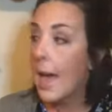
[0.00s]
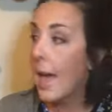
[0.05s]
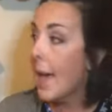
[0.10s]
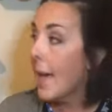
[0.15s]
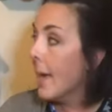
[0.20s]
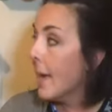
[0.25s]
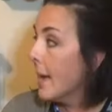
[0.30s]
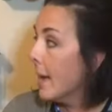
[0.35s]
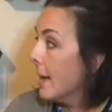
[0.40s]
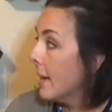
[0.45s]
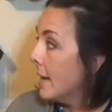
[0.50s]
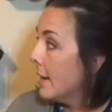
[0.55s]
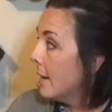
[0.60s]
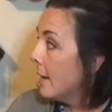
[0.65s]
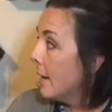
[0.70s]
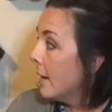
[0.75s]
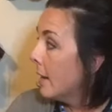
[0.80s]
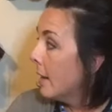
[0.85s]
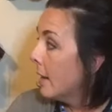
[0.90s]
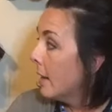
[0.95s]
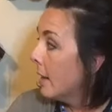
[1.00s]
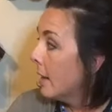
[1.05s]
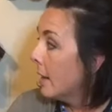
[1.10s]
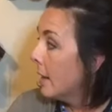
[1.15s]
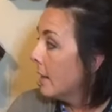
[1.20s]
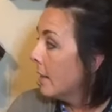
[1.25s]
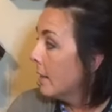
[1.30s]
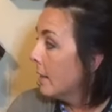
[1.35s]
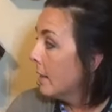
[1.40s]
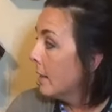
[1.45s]
And,
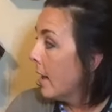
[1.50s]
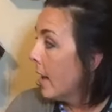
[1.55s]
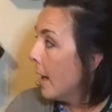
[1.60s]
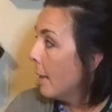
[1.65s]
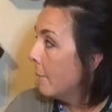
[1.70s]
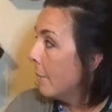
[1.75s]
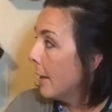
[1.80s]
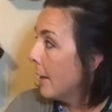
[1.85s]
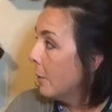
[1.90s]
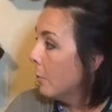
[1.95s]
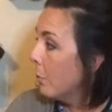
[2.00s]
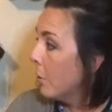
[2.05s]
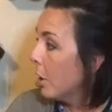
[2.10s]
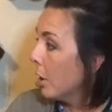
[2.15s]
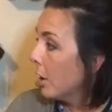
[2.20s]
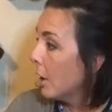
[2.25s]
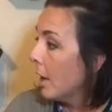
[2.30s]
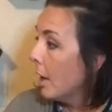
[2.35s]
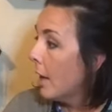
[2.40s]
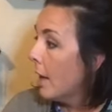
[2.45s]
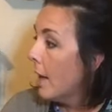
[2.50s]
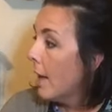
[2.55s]
yeah, I made it work.